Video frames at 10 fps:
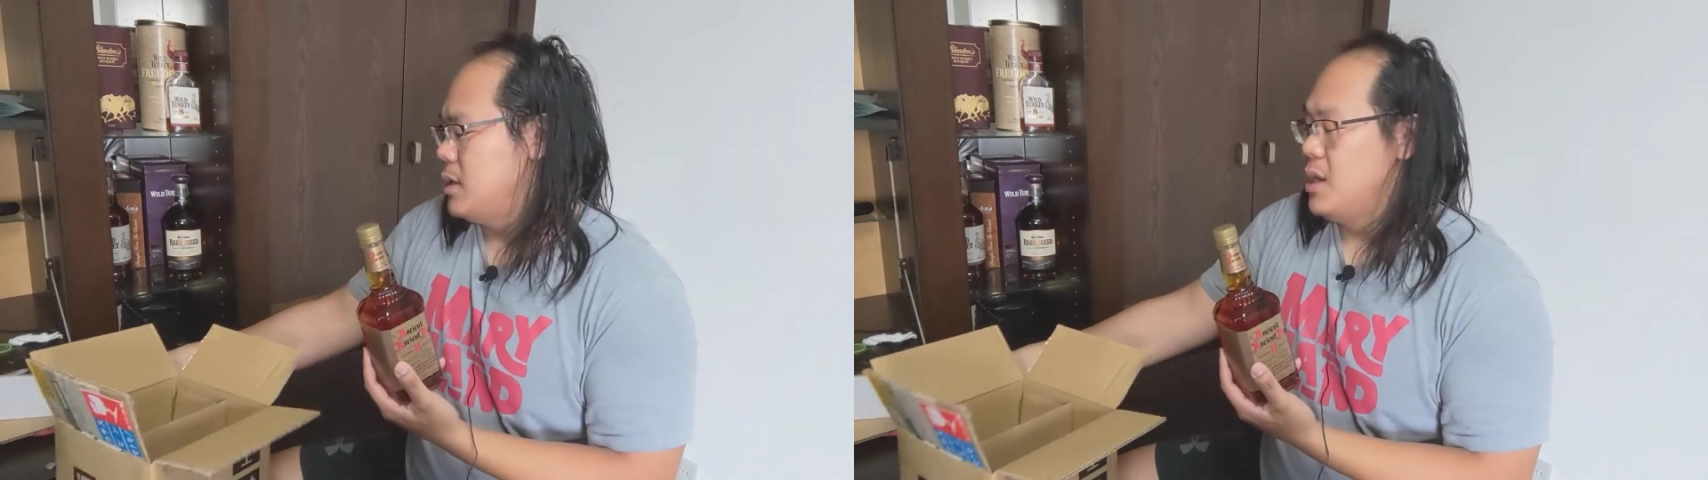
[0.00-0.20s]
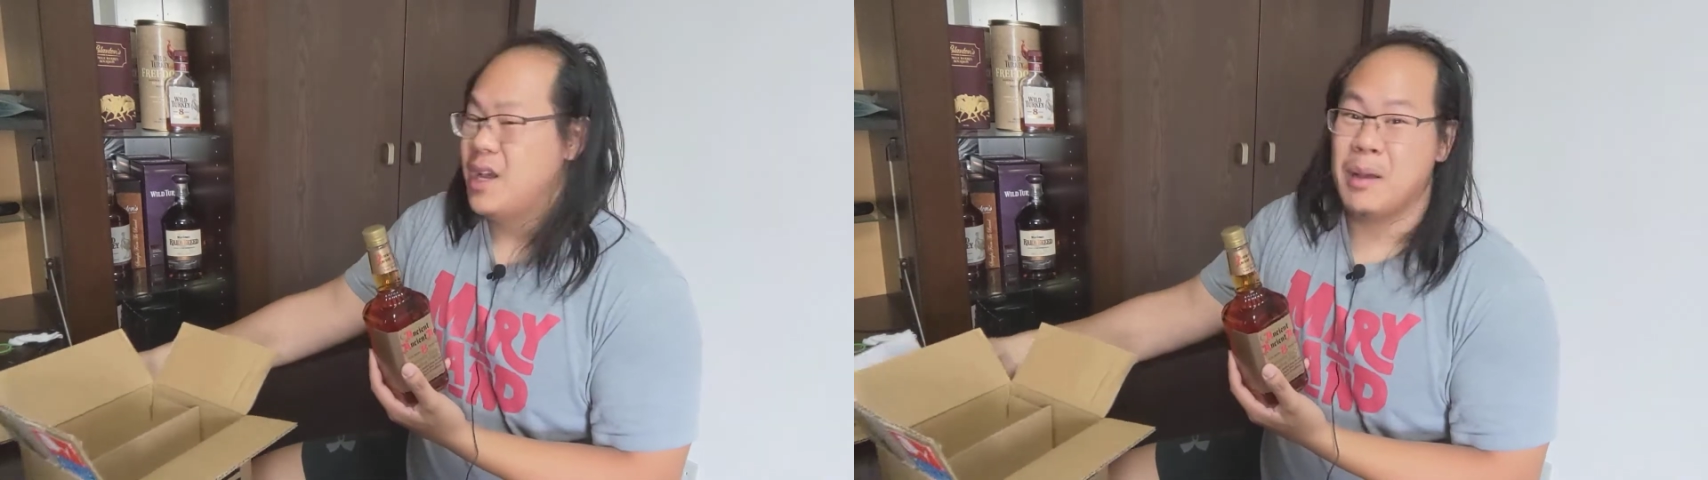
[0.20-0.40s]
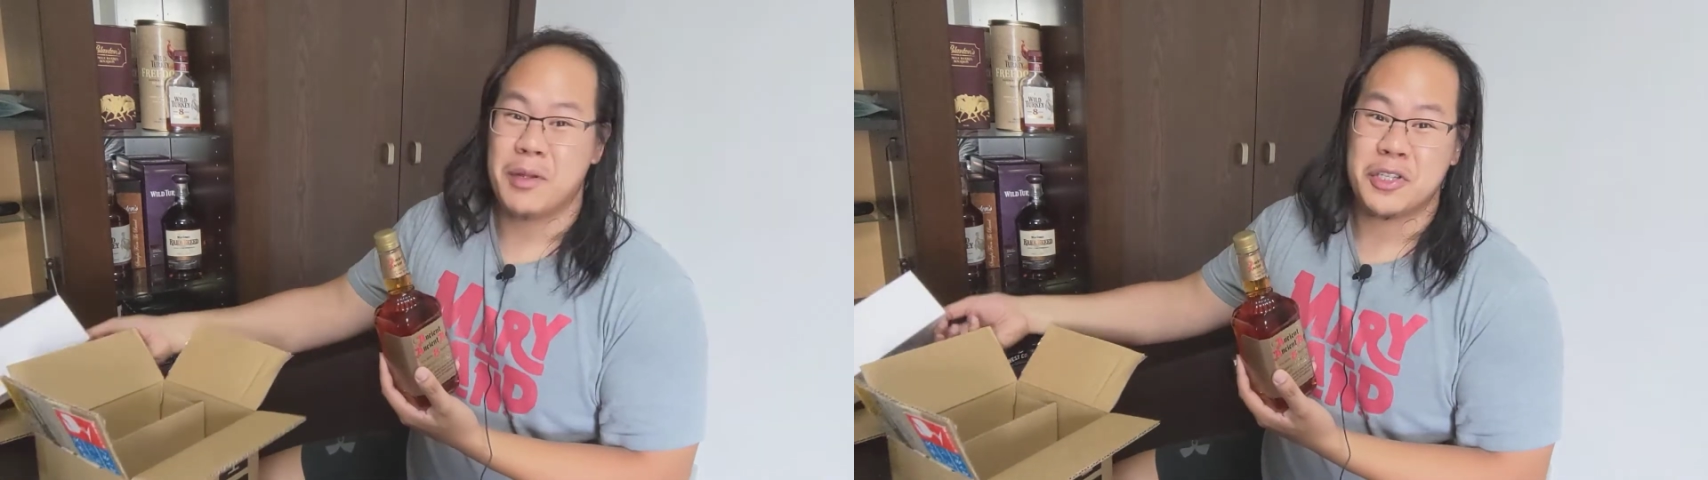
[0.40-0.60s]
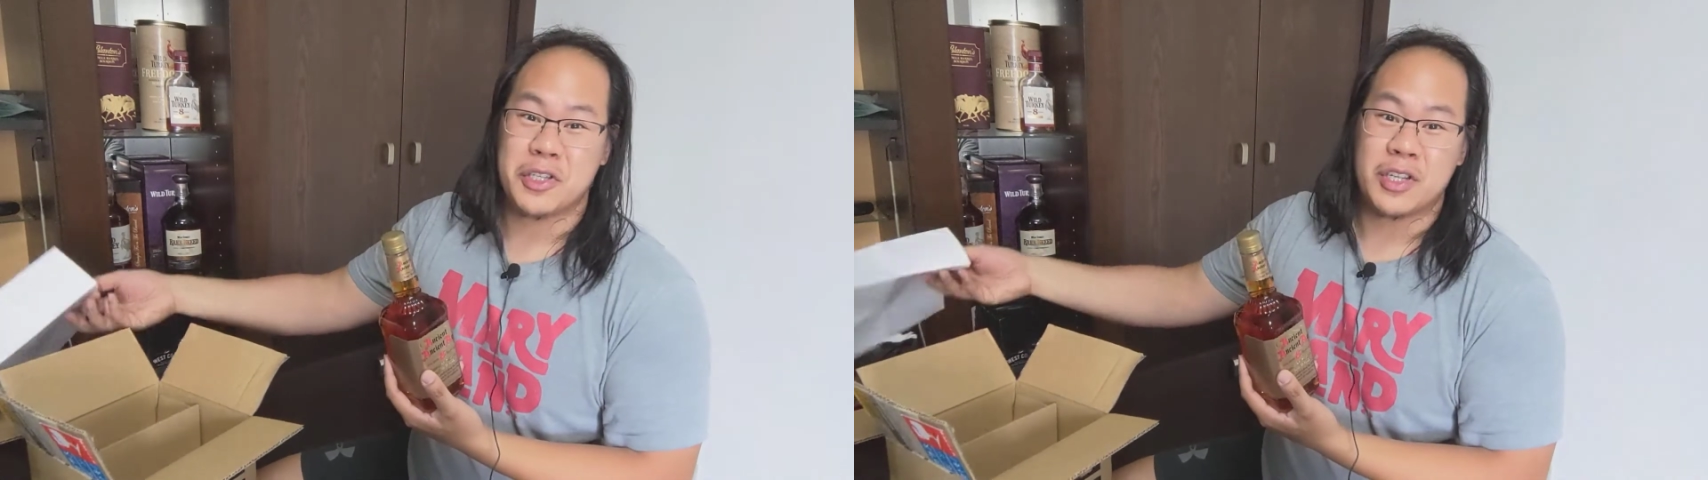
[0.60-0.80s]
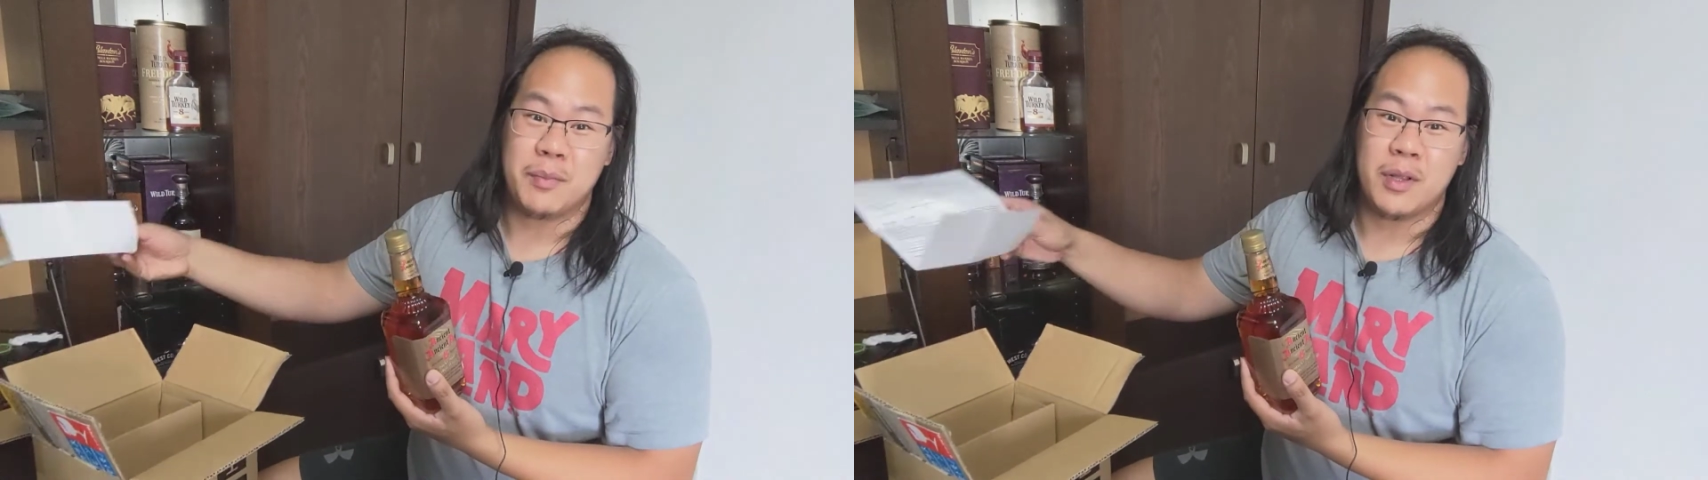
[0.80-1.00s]
I'm actually
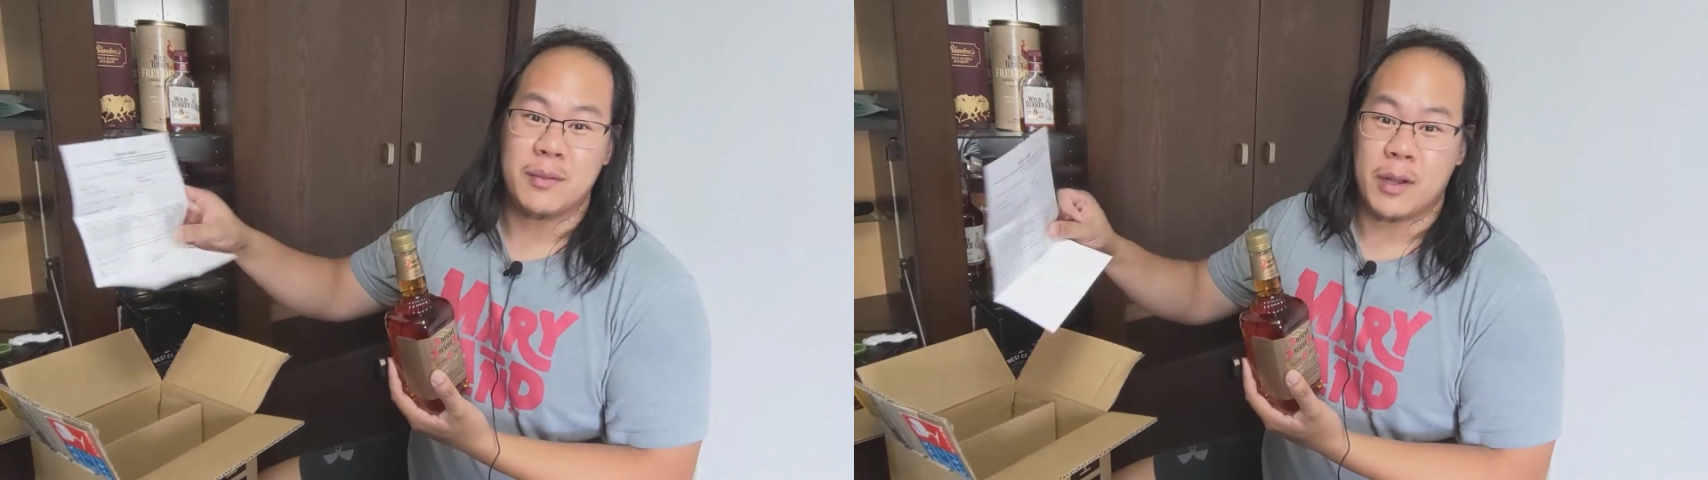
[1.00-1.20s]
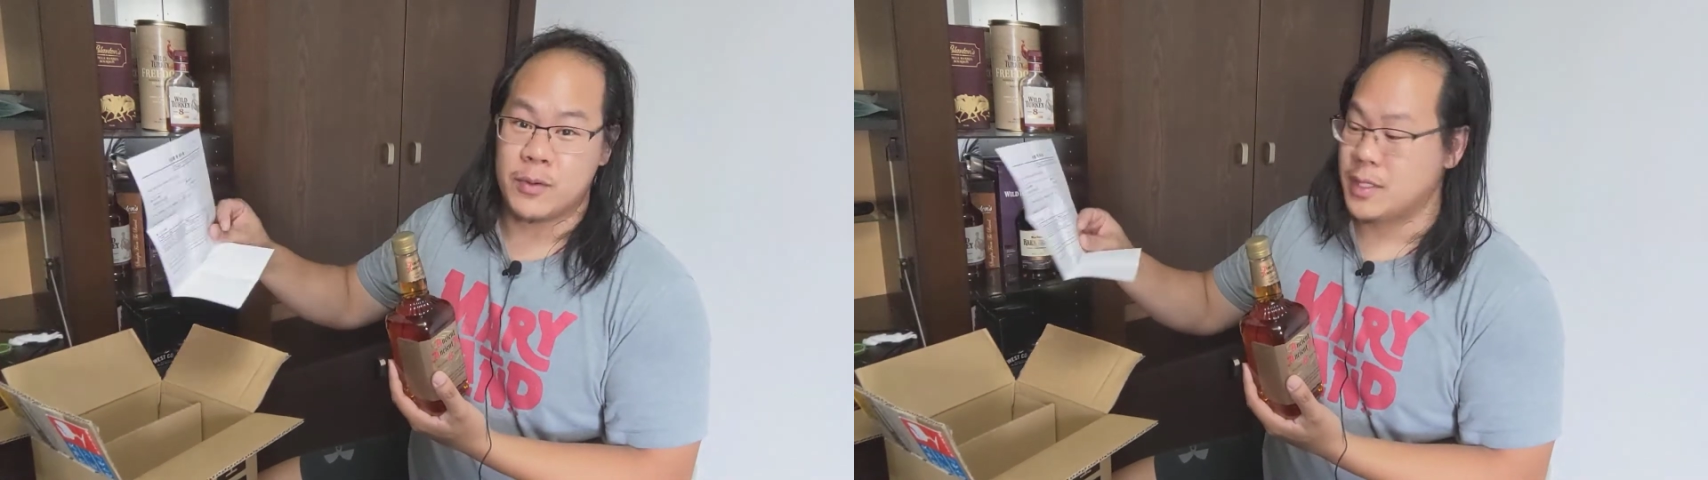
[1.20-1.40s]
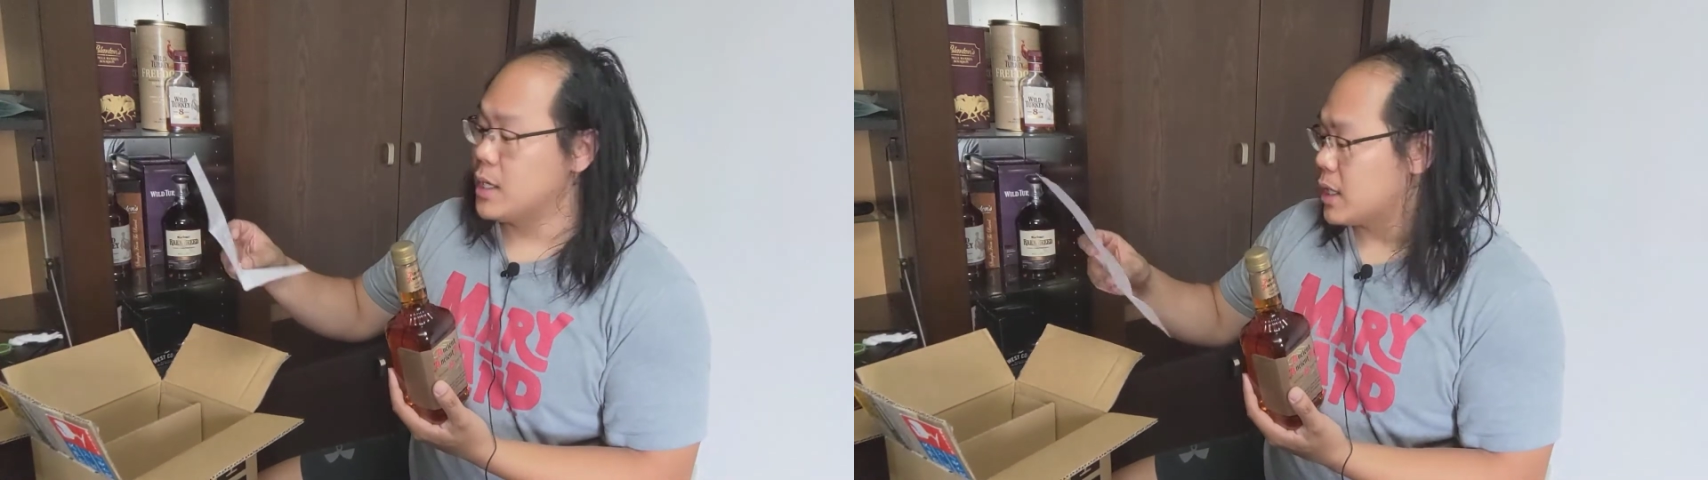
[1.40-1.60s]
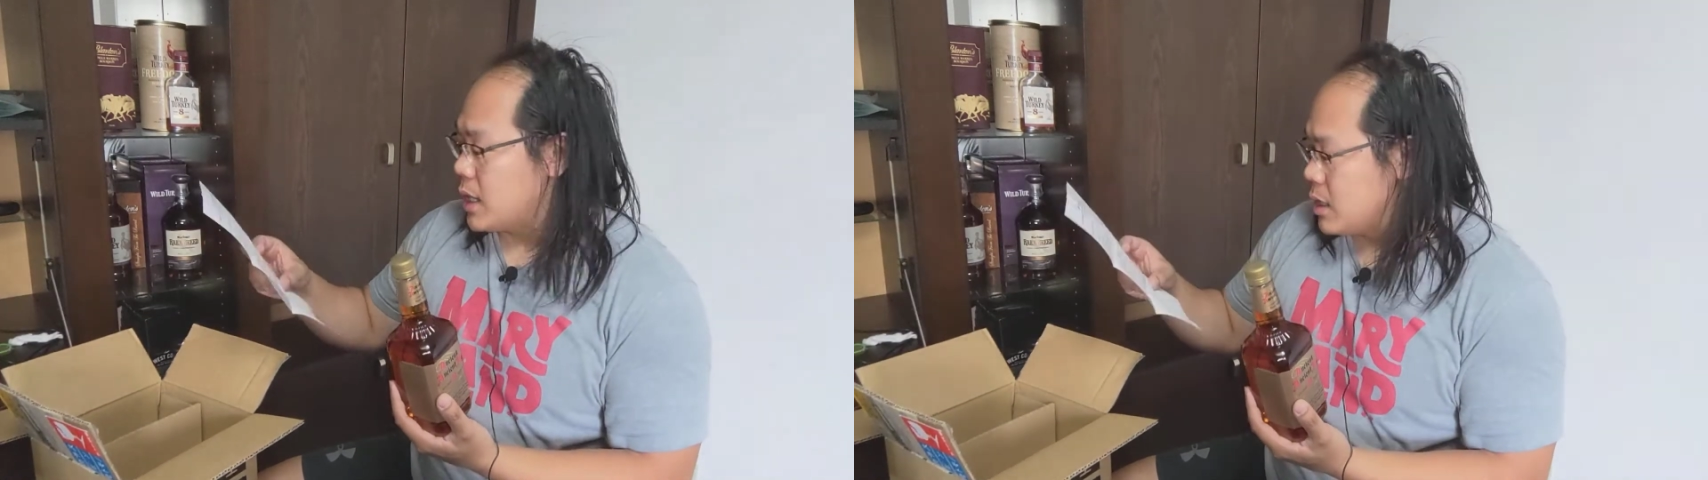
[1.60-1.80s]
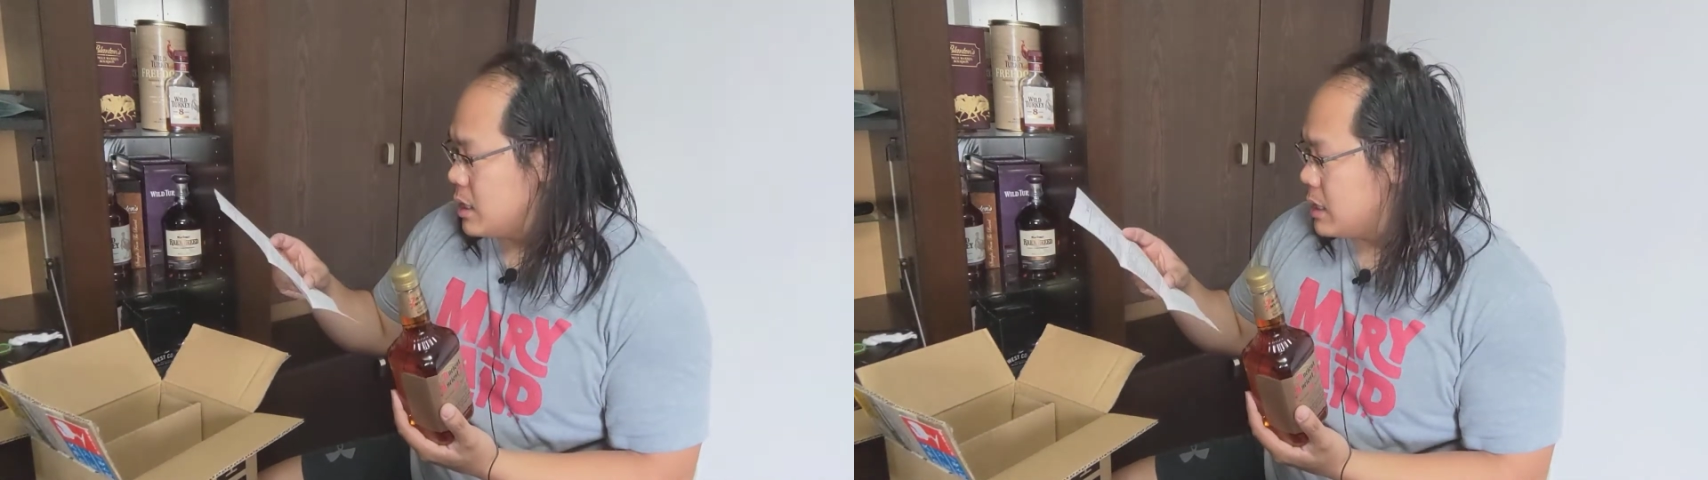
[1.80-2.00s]
just going to pull up my receipt
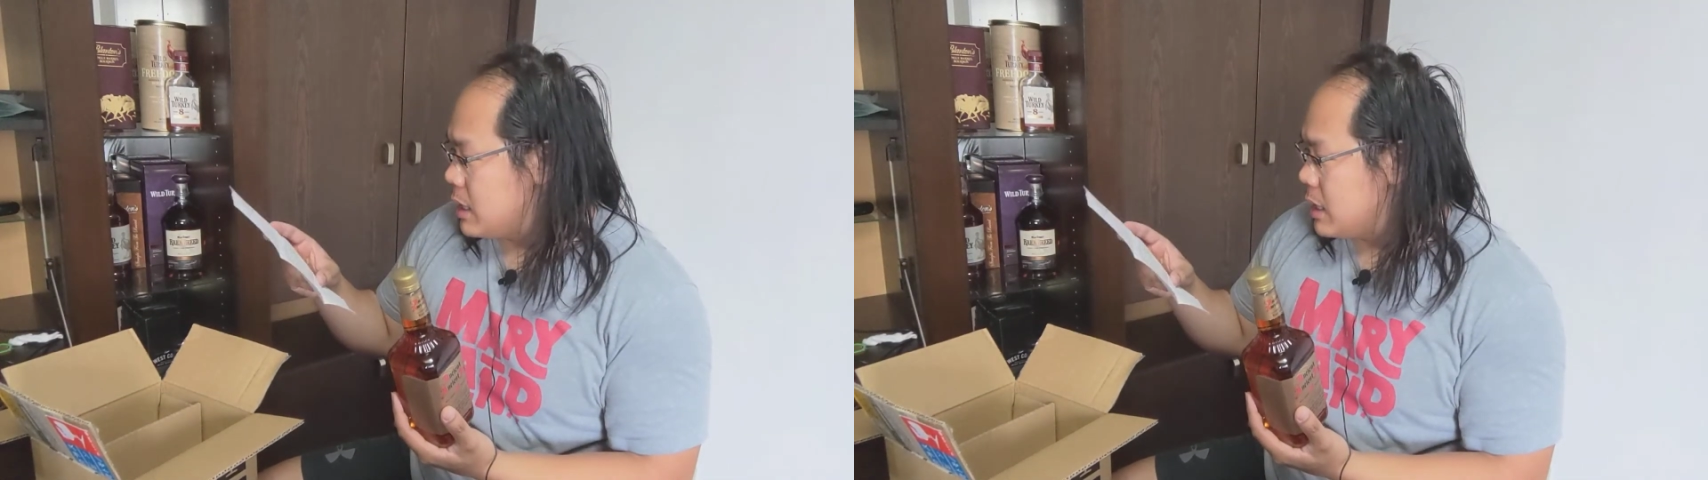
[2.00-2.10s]
again.